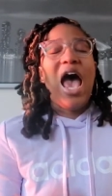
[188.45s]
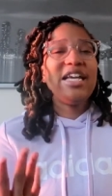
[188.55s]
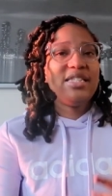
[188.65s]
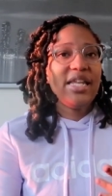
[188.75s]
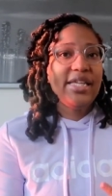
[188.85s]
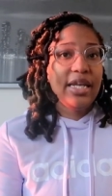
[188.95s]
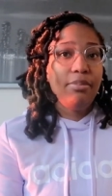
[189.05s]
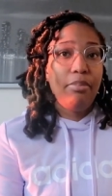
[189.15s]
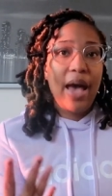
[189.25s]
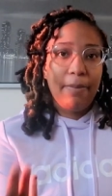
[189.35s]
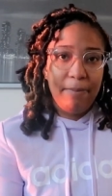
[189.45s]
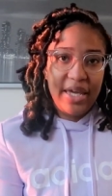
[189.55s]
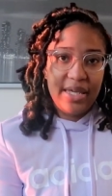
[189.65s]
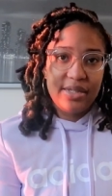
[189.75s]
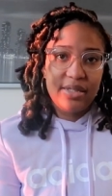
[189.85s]
i started getting back
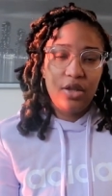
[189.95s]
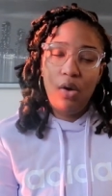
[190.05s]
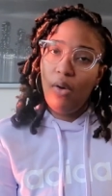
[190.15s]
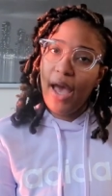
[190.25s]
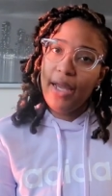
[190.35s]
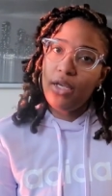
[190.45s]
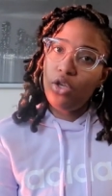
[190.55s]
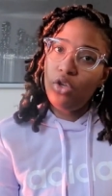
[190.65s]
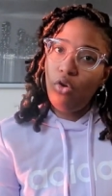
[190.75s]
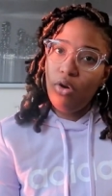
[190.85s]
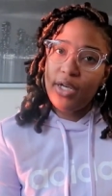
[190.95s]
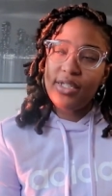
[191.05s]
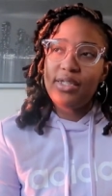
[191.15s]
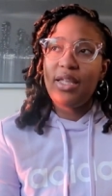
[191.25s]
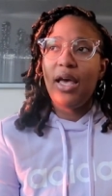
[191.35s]
pains now i didn't
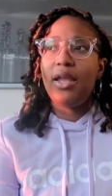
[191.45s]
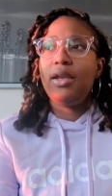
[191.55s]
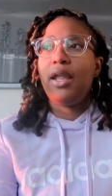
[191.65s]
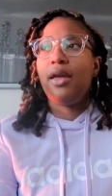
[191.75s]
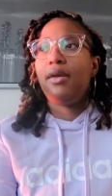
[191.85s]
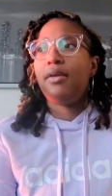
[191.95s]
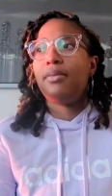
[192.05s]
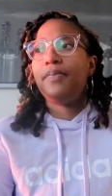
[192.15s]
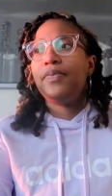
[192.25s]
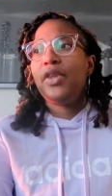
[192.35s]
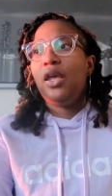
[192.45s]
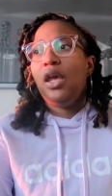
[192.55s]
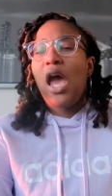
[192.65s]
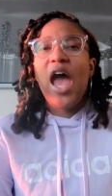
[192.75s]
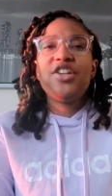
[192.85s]
understand like
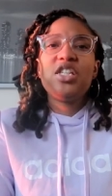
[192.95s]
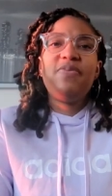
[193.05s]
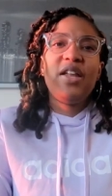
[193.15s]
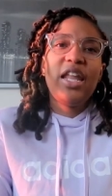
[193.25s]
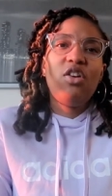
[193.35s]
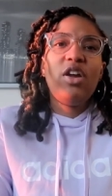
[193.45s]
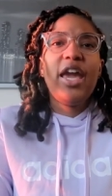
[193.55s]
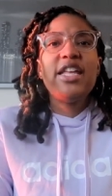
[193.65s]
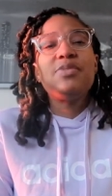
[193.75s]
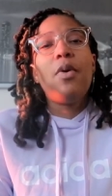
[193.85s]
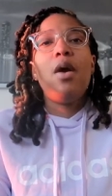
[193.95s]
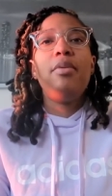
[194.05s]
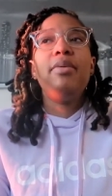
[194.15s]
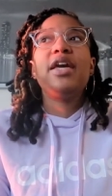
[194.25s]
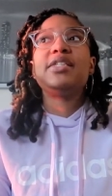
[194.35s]
i just felt like okay it's
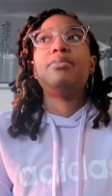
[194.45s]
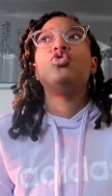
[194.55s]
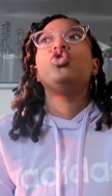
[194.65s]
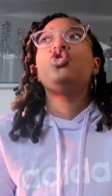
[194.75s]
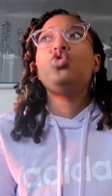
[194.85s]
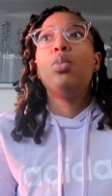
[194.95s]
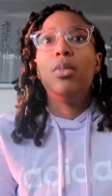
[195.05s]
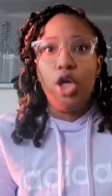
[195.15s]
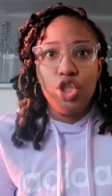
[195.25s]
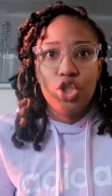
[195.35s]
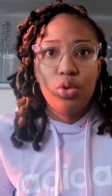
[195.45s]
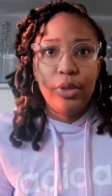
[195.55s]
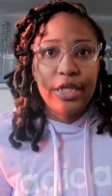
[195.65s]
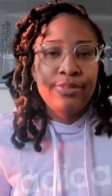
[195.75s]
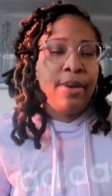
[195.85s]
probably because i'm doing too much or
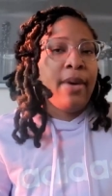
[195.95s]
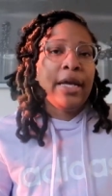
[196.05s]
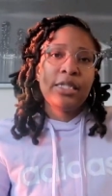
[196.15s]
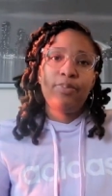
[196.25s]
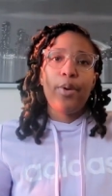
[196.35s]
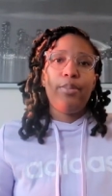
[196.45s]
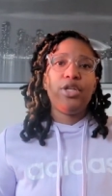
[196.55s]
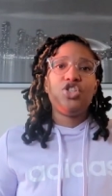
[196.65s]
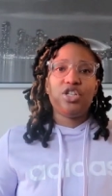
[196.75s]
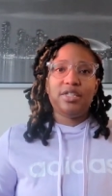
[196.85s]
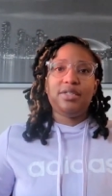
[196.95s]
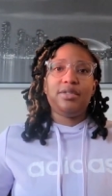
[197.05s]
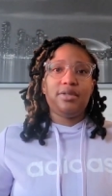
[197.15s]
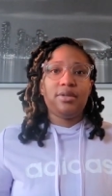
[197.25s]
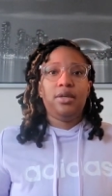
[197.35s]
because my back is probably just